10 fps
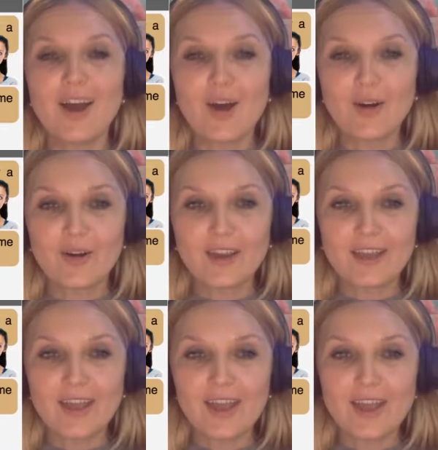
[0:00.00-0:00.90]

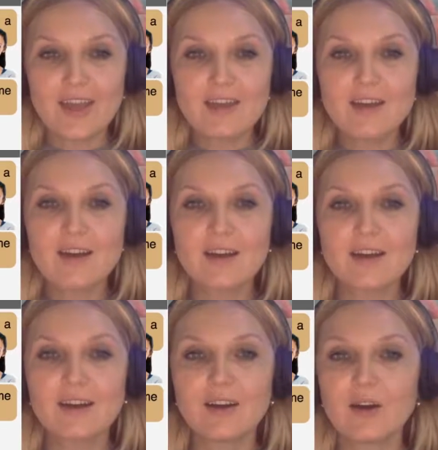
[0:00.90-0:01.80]
Okay,
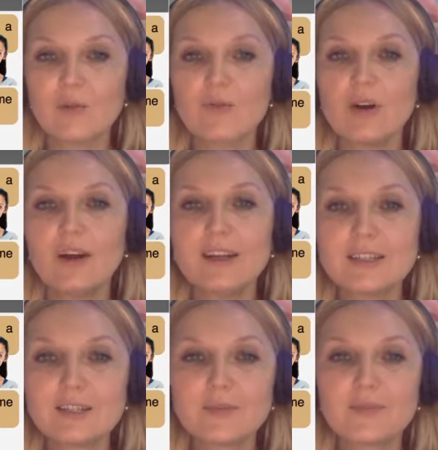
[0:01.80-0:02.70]
all right.